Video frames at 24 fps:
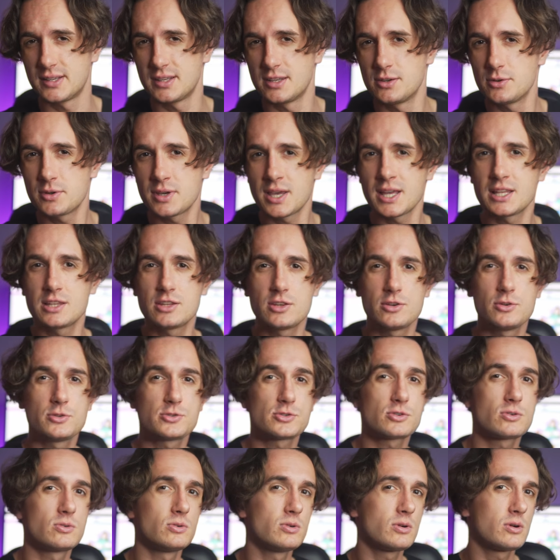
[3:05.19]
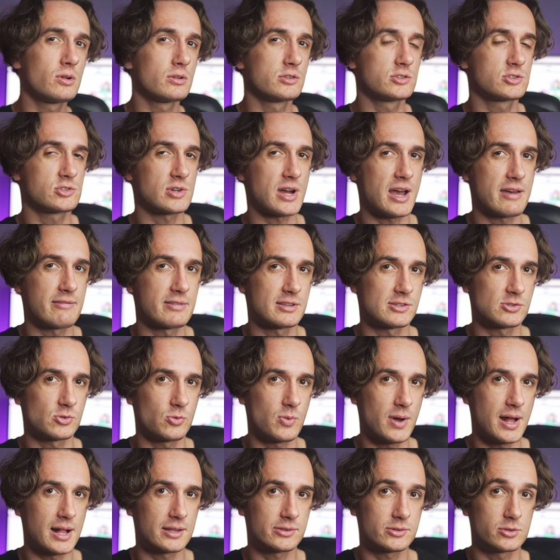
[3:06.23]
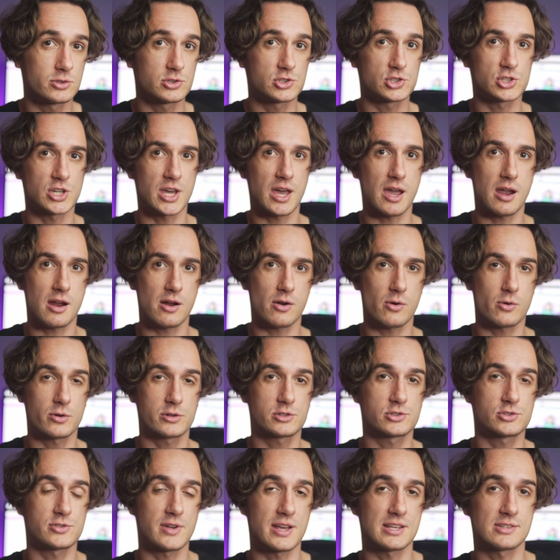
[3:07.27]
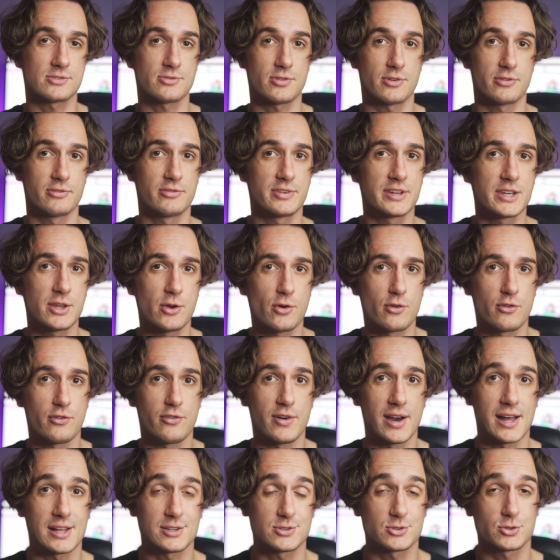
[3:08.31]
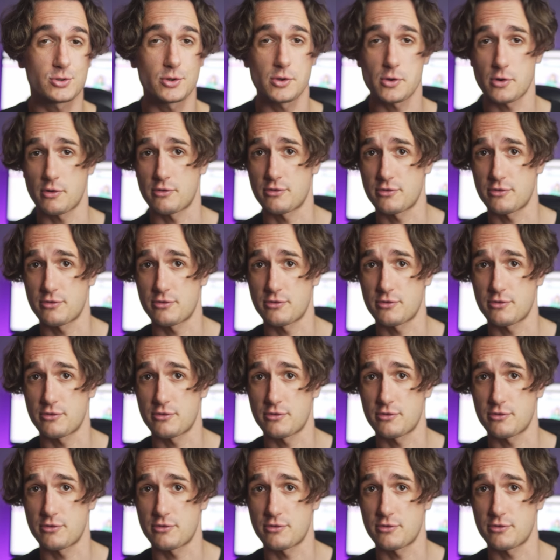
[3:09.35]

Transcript: you can use Google Drive as well to share or transfer video files to your